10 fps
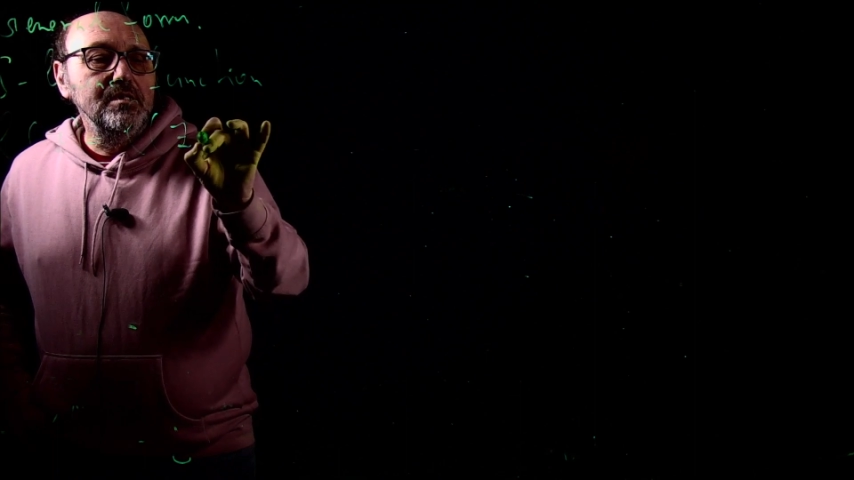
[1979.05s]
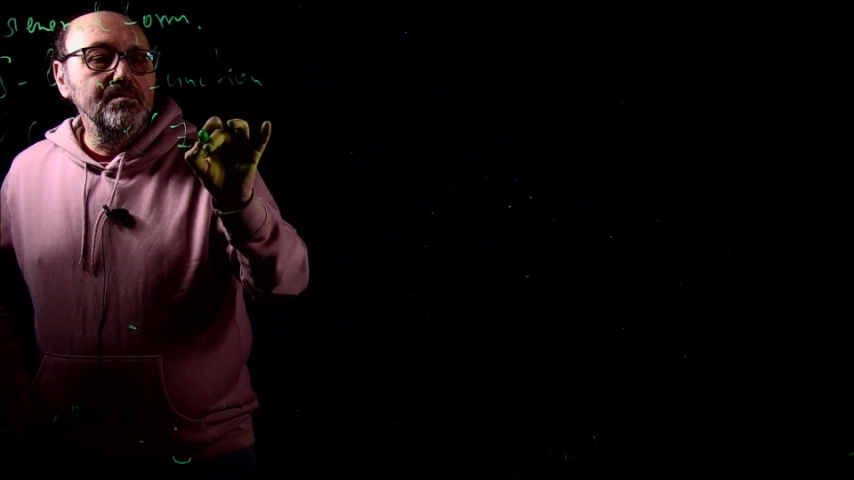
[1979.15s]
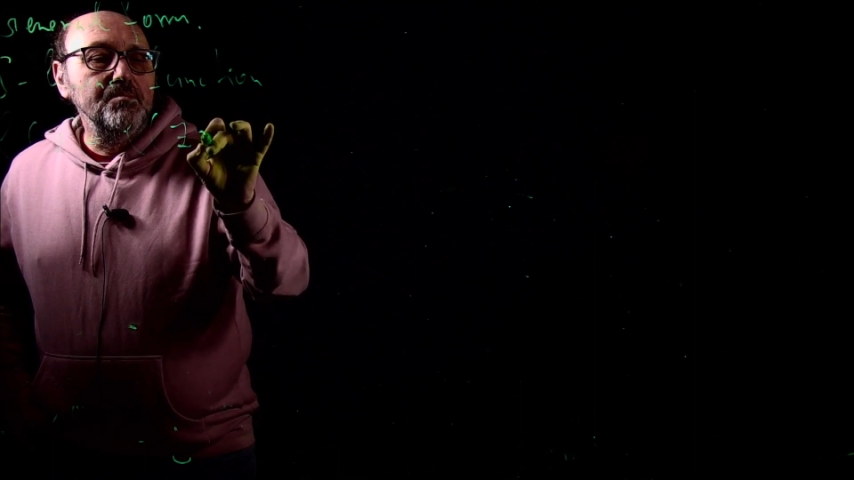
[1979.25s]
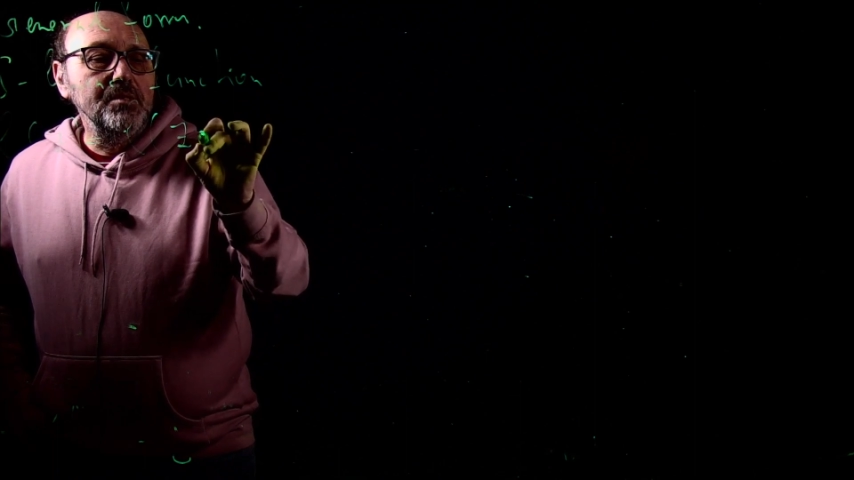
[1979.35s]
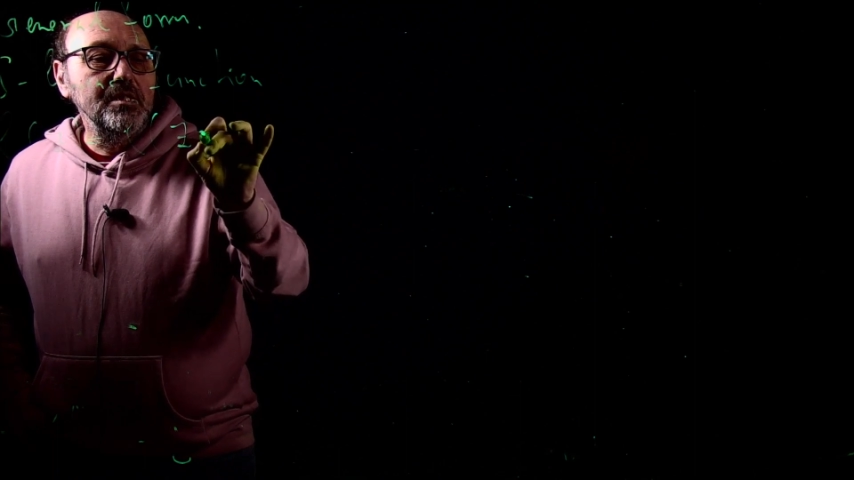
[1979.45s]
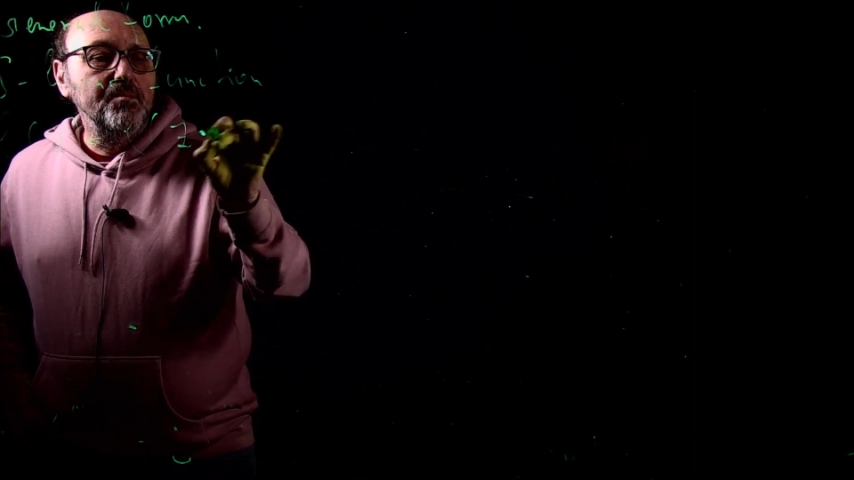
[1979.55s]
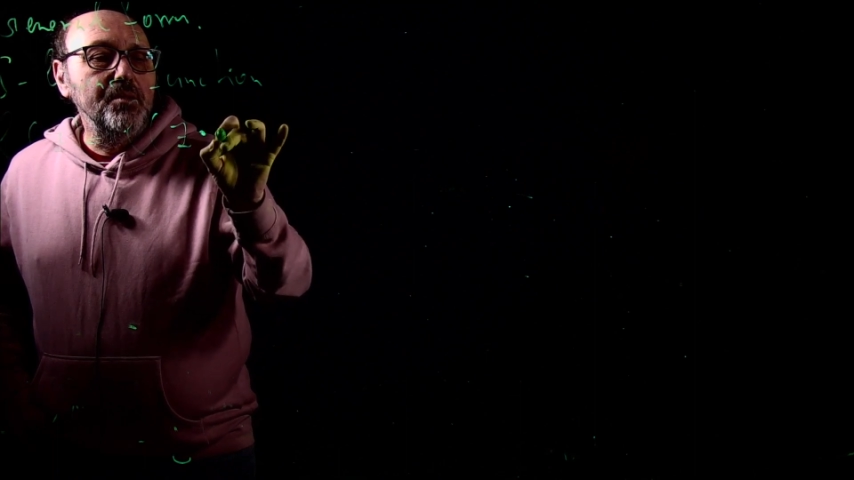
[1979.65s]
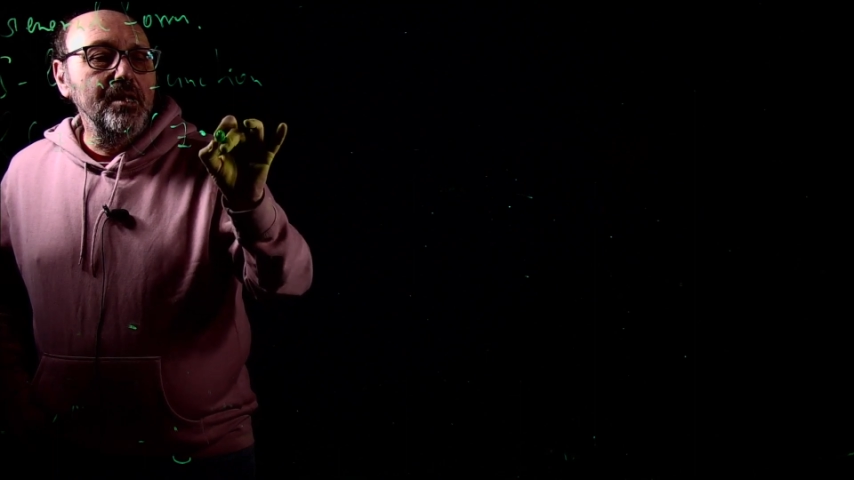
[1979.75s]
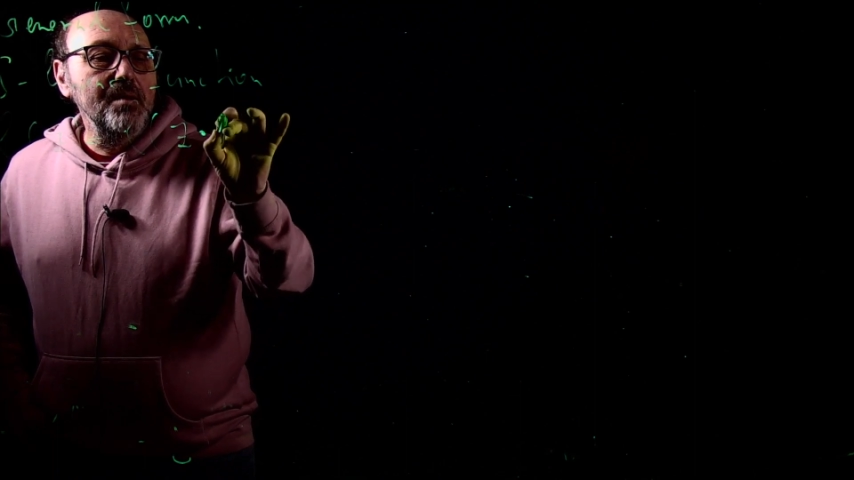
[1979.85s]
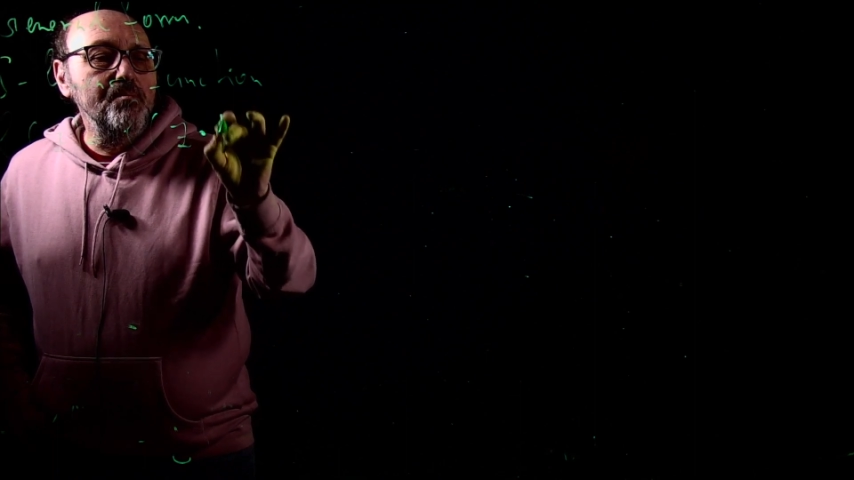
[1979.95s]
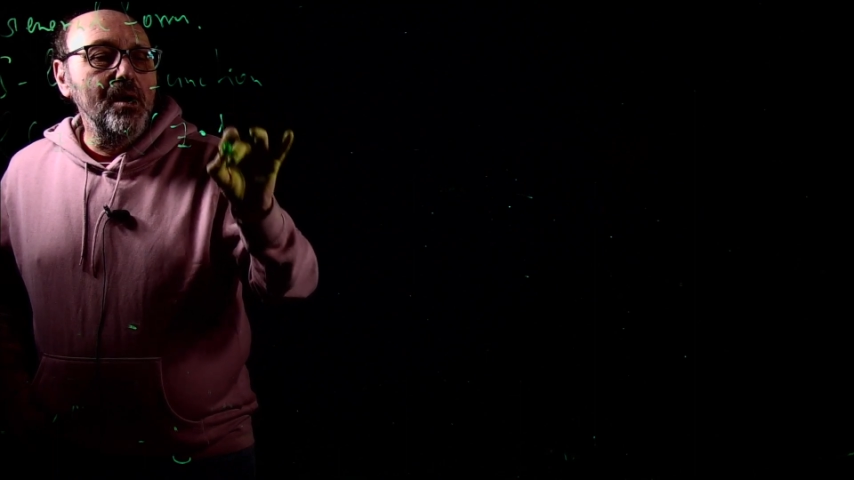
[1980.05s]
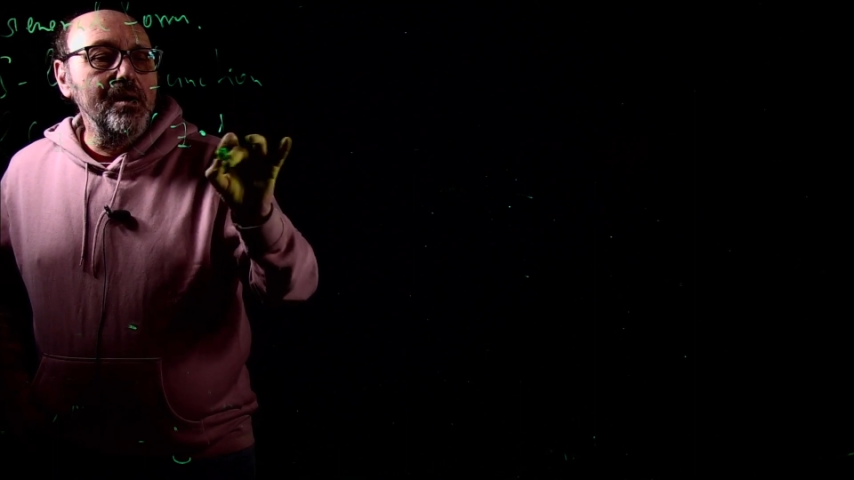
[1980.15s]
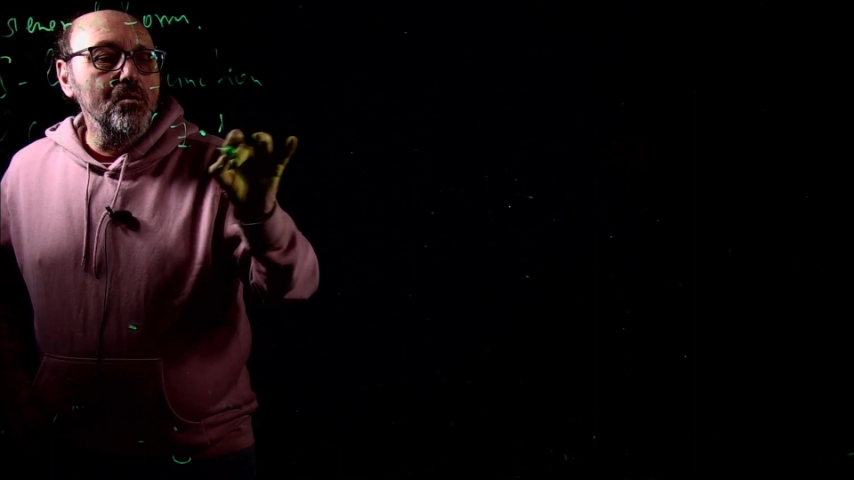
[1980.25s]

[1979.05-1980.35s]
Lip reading: multiplied by